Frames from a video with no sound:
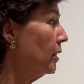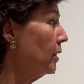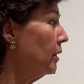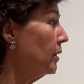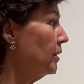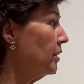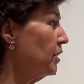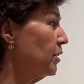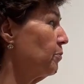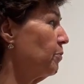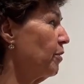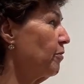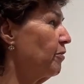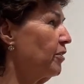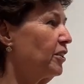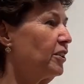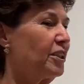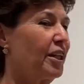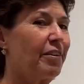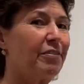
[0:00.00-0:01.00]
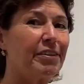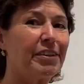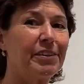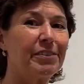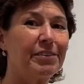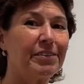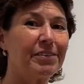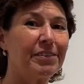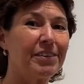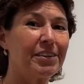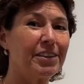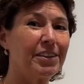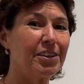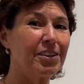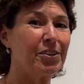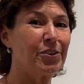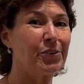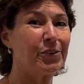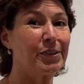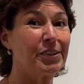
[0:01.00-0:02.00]
This is my friend Chevy.
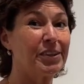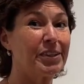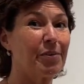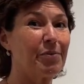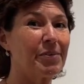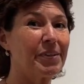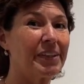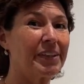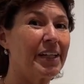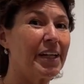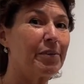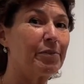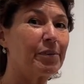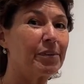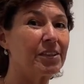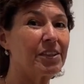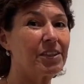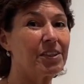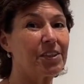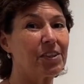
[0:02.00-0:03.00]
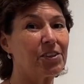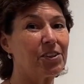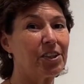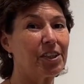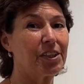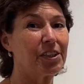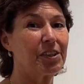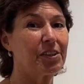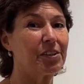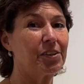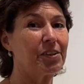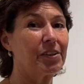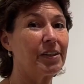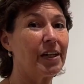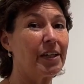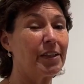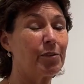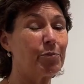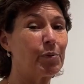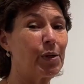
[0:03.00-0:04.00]
She's doing some of the labor just so she can learn
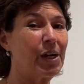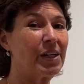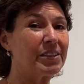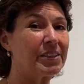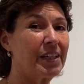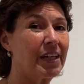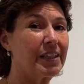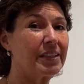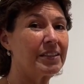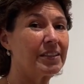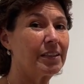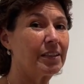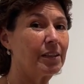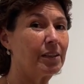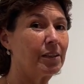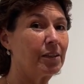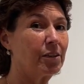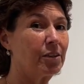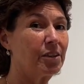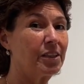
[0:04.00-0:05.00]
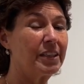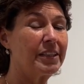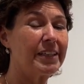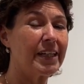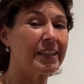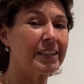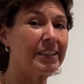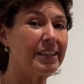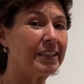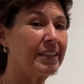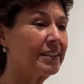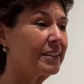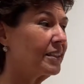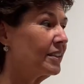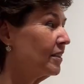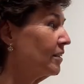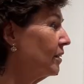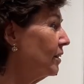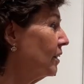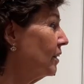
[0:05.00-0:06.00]
how the process and learn the
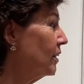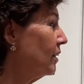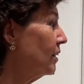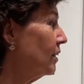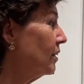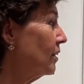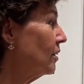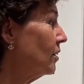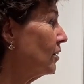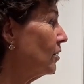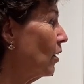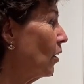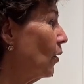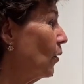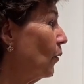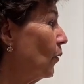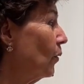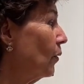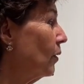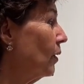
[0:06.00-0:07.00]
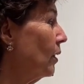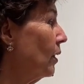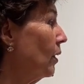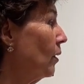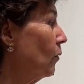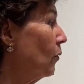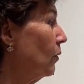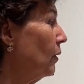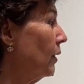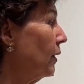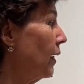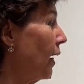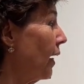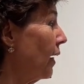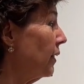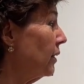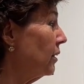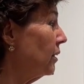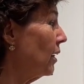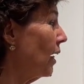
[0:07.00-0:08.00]
techniques. So we
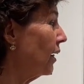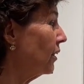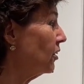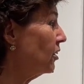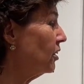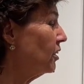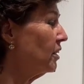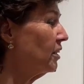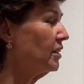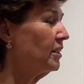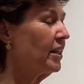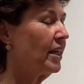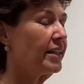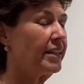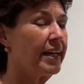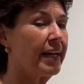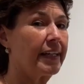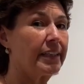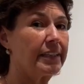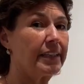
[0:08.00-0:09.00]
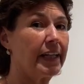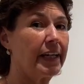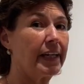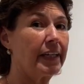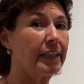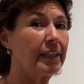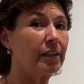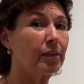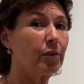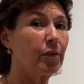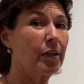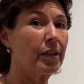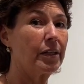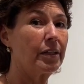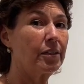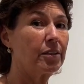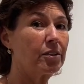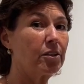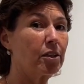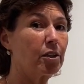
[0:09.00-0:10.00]
actually did 10 that day,
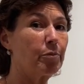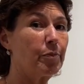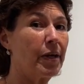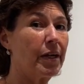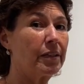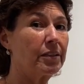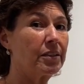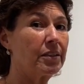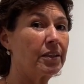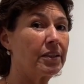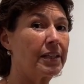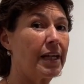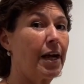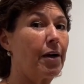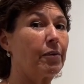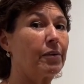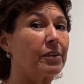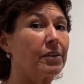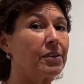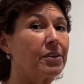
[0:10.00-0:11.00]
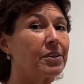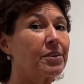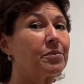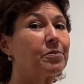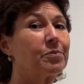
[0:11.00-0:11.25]
and it took about 6 hours.